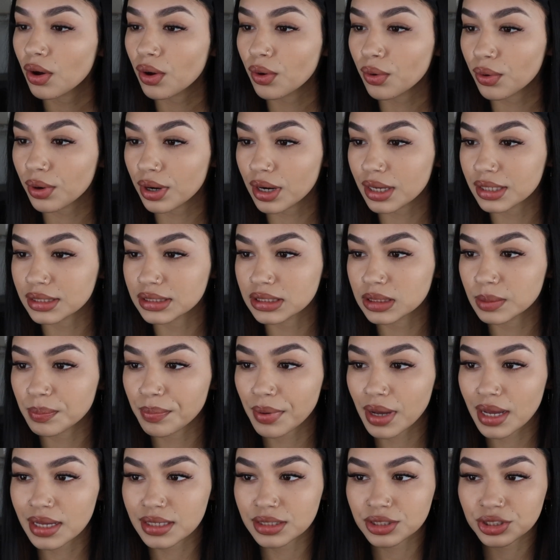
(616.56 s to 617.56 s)
or a
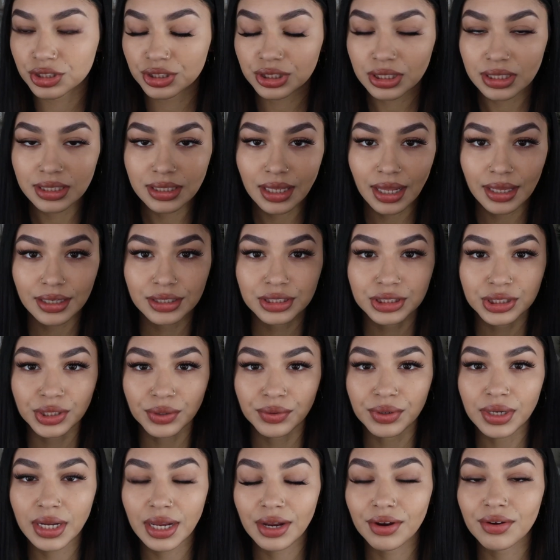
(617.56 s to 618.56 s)
sponge in like
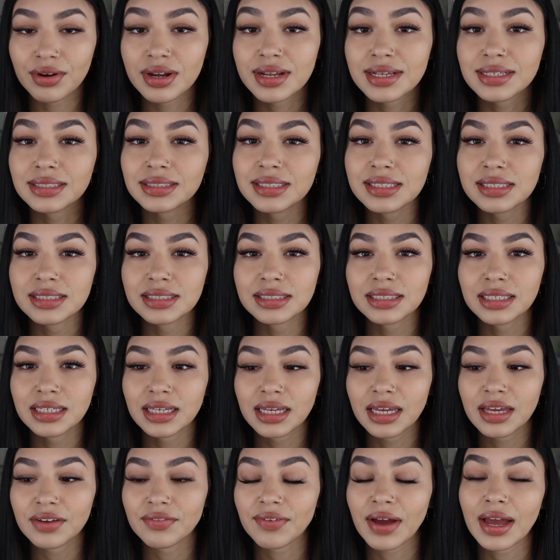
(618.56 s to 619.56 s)
certain areas to
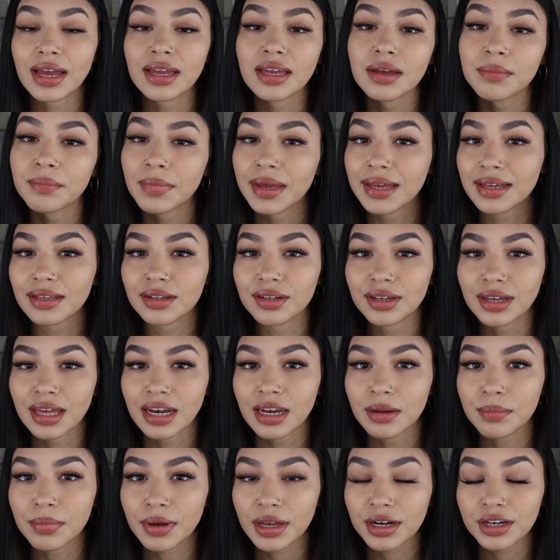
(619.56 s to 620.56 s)
see if I can make it look
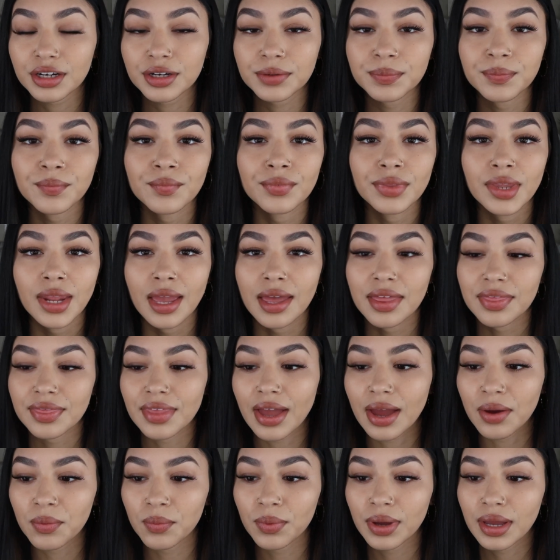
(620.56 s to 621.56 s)
any better.
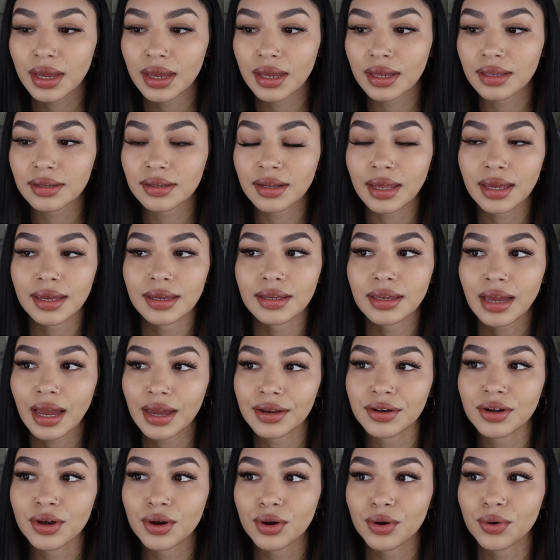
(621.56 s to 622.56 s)
That way, like,
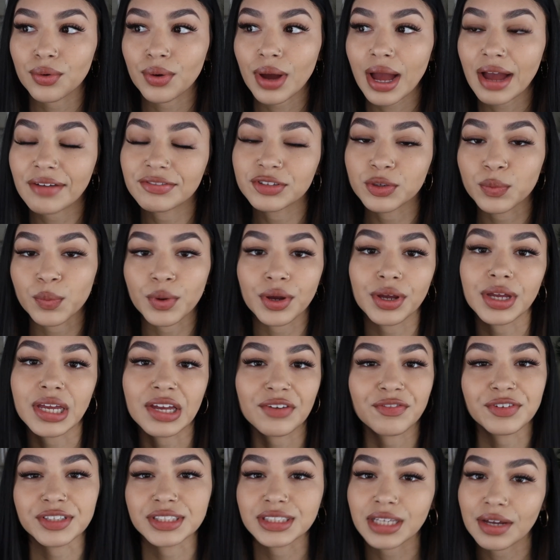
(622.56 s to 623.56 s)
I know after wearing
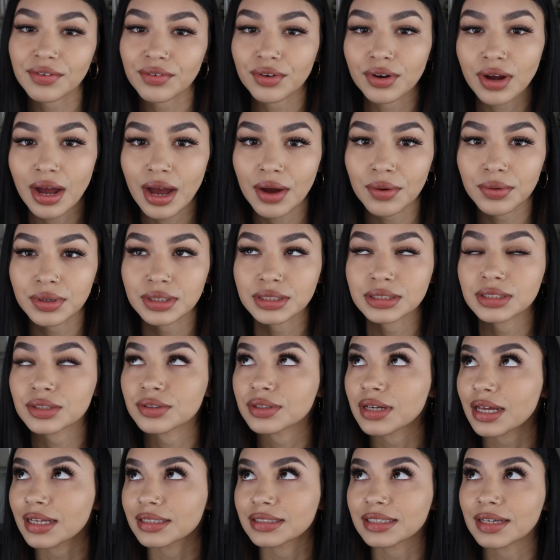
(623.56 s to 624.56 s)
it for several hours,
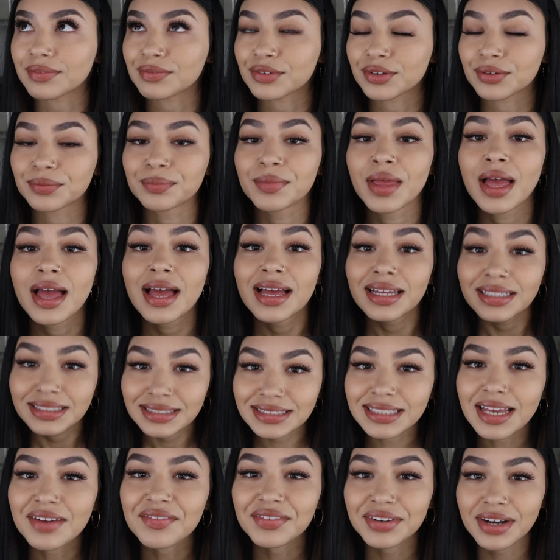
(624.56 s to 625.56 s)
or not several,
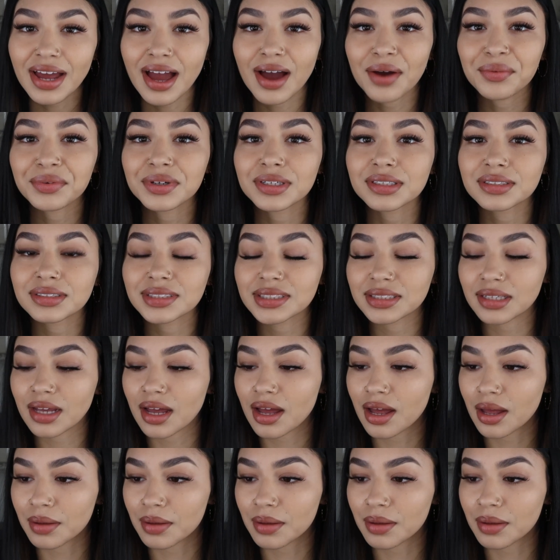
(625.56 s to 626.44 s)
7 hours,